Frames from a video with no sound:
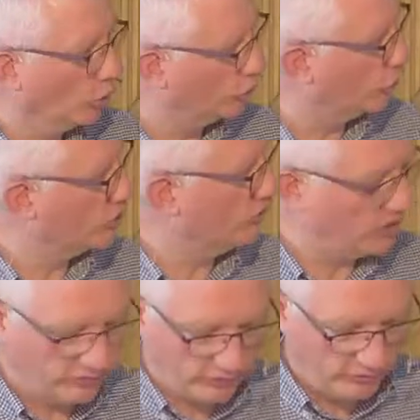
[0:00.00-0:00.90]
sorts of
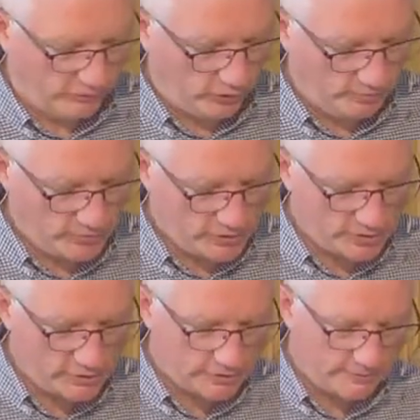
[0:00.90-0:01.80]
different
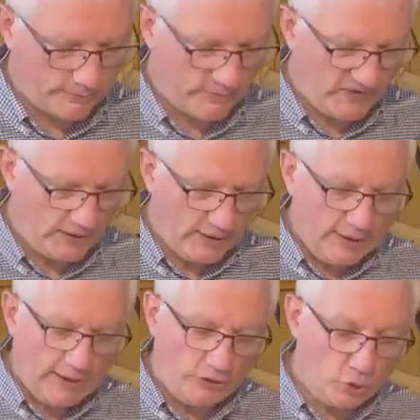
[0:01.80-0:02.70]
forms.
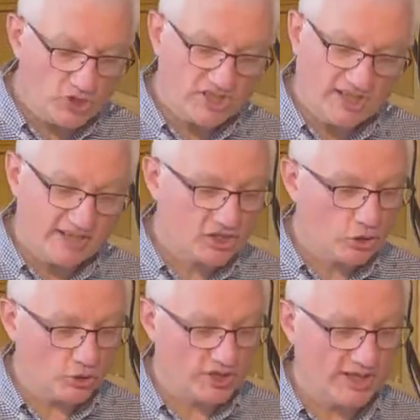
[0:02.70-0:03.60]
And those attacks
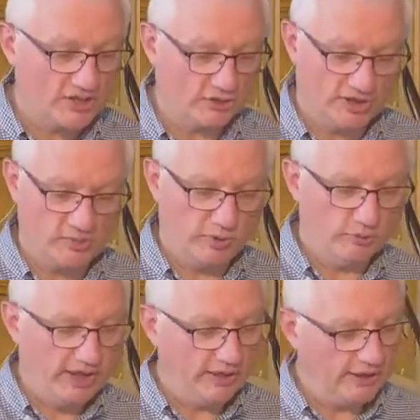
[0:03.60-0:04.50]
cause casualties. We
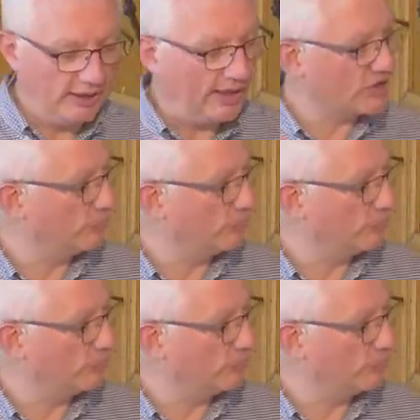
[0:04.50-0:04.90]
read in the last